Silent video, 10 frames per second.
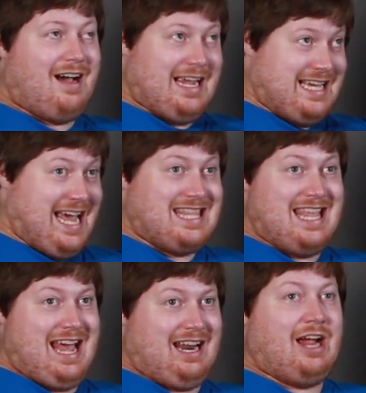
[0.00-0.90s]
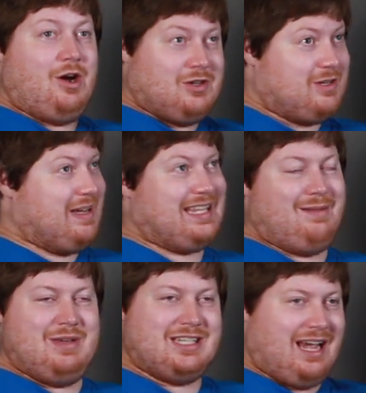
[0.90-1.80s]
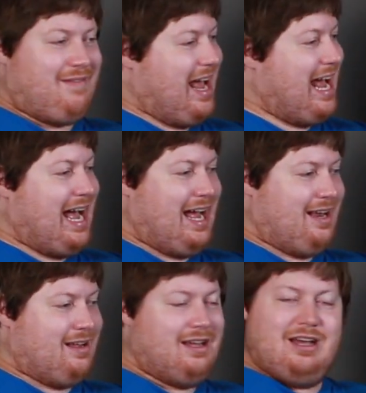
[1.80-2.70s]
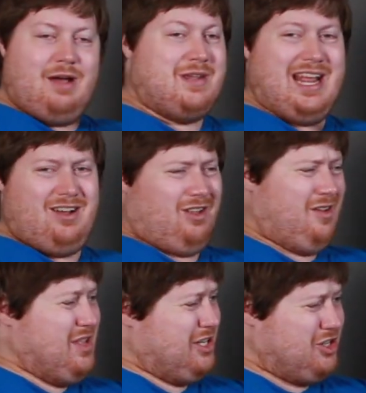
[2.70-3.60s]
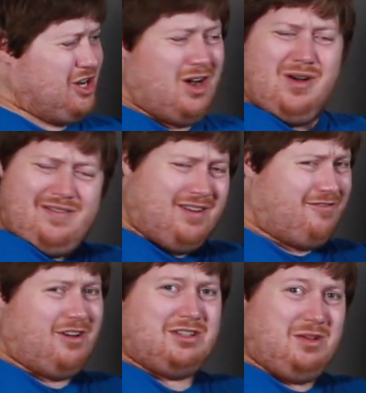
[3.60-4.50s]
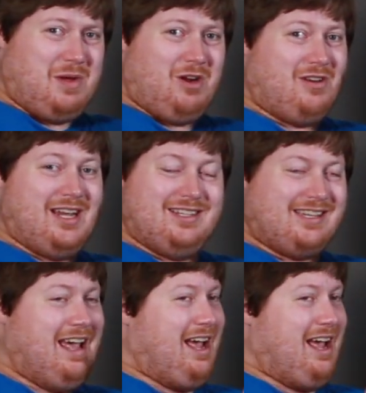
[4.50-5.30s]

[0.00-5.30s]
I get that. I also get that because on this show, I've had fucked up hair days.